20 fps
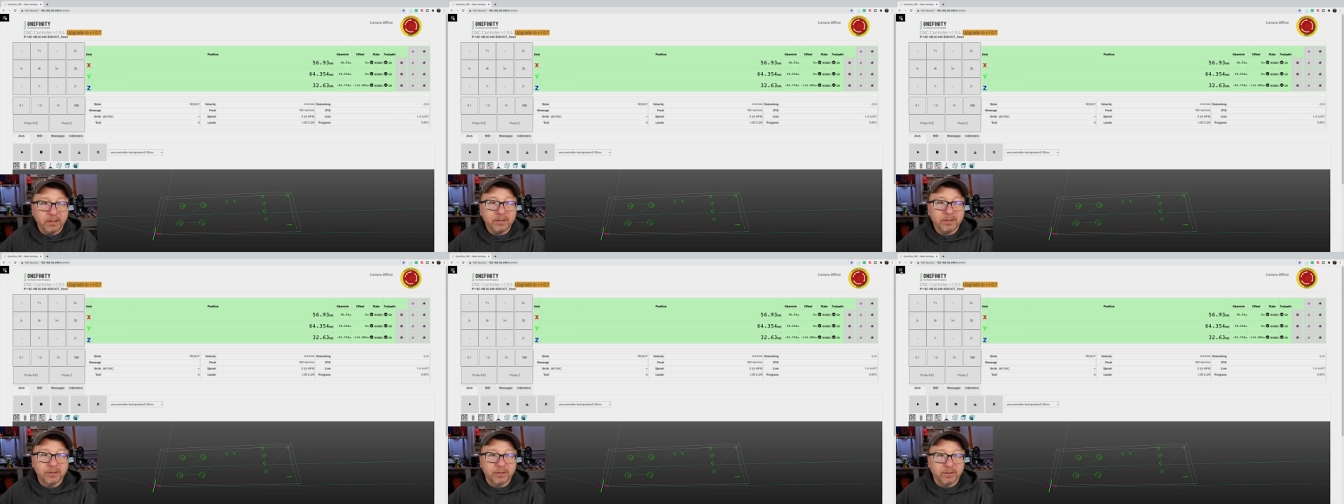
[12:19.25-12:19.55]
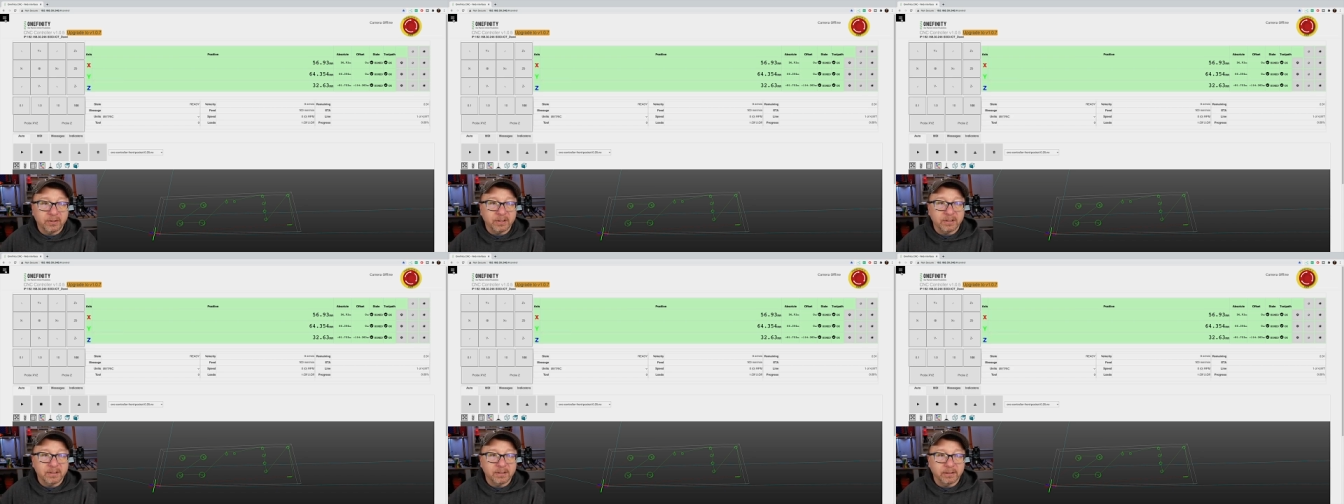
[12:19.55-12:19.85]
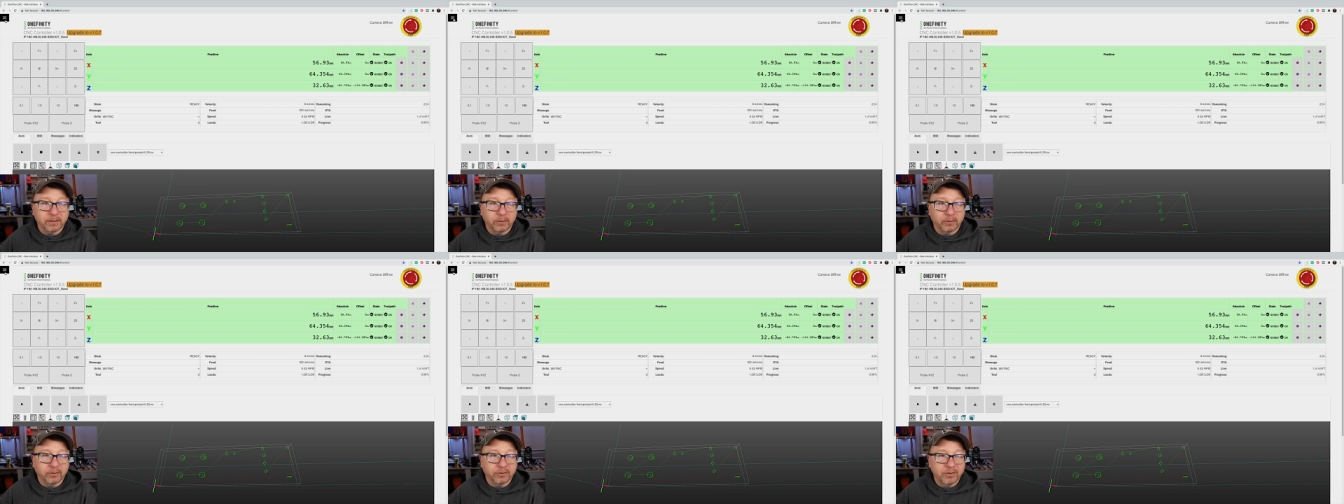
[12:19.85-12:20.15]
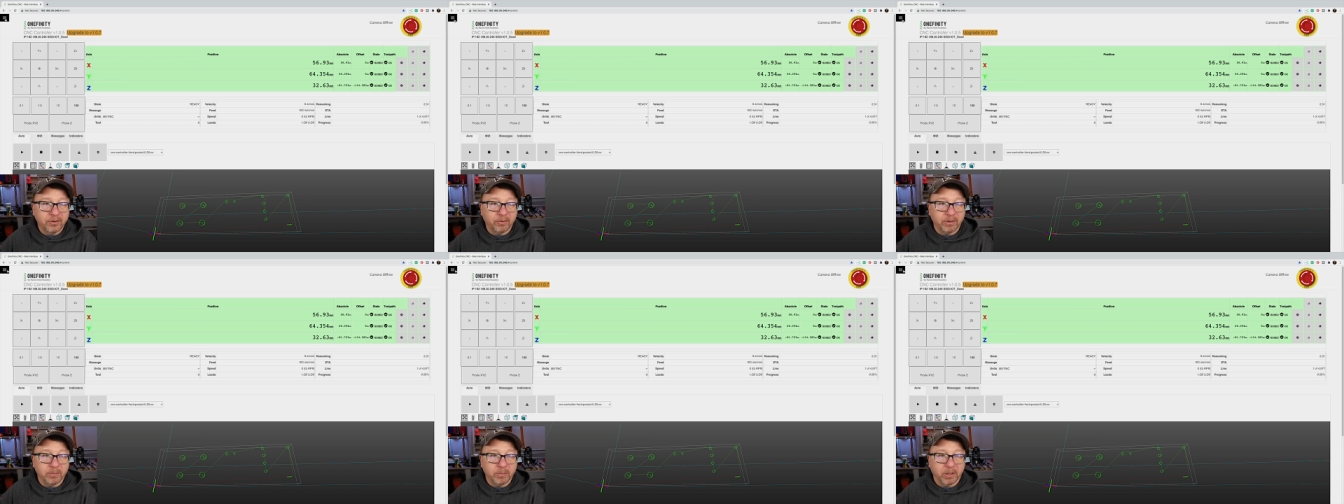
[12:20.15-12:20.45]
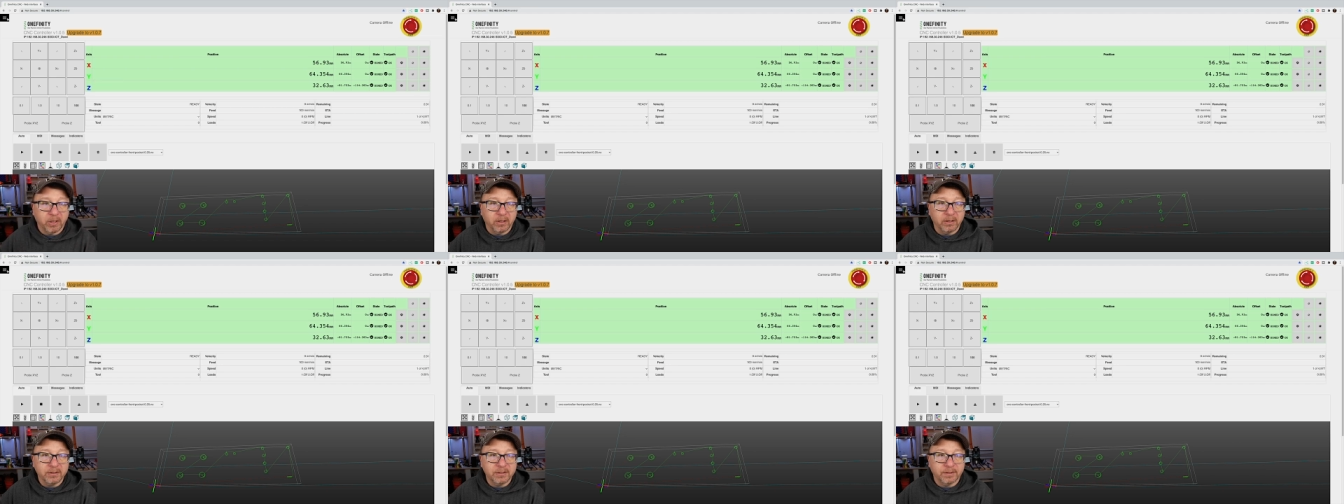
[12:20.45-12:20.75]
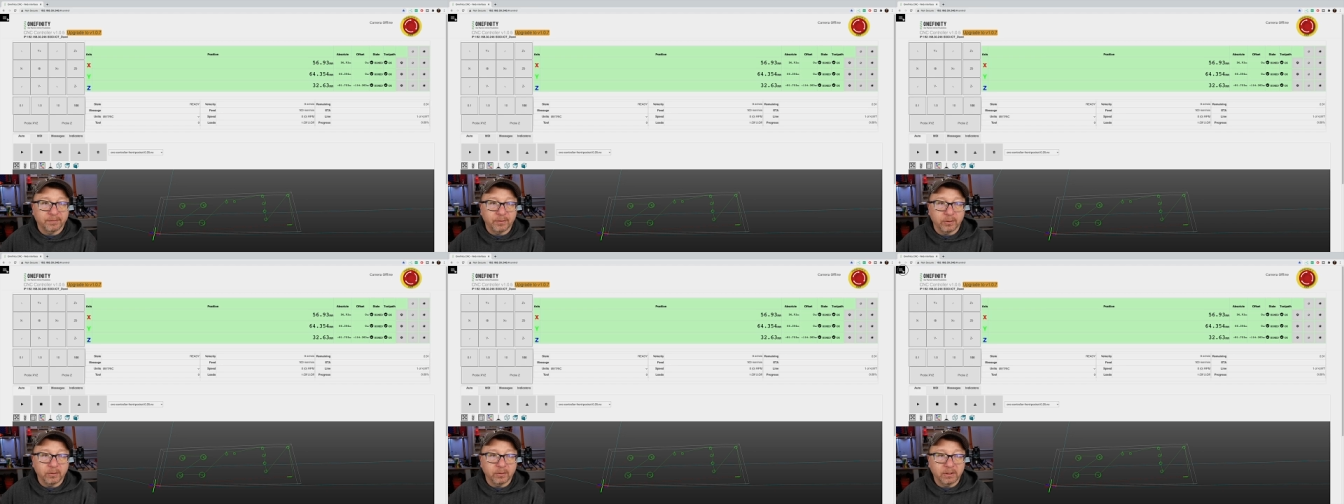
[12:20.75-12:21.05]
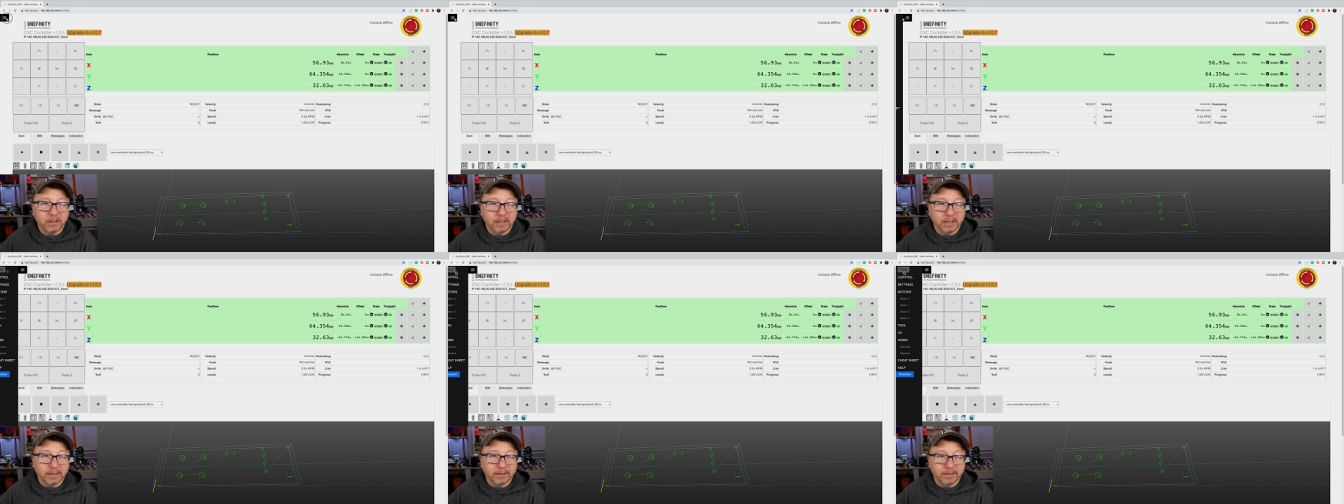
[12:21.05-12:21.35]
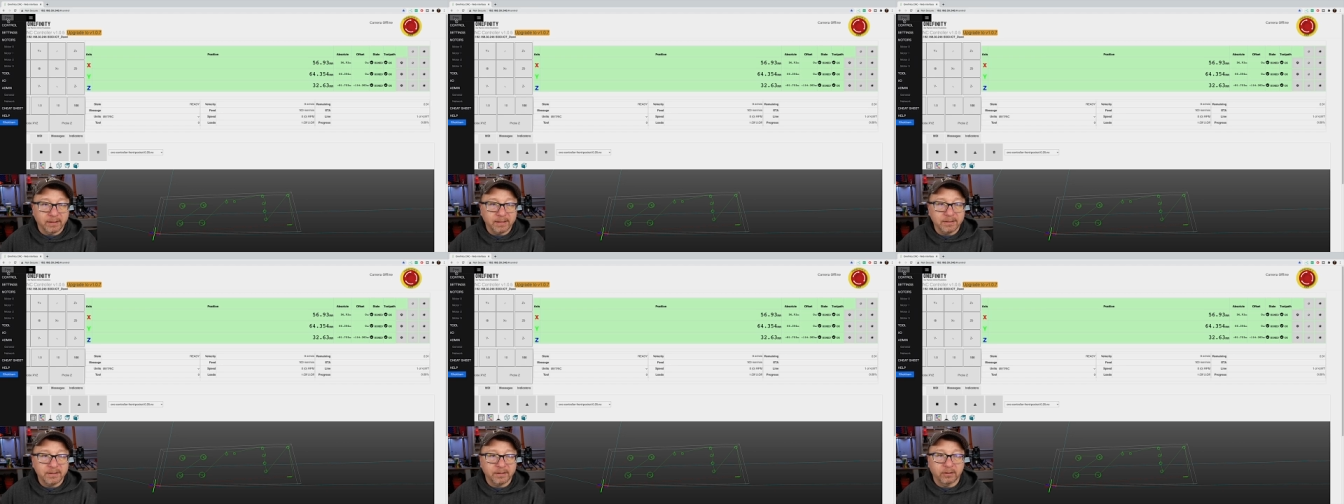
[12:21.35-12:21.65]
So this little three bars, if you click this,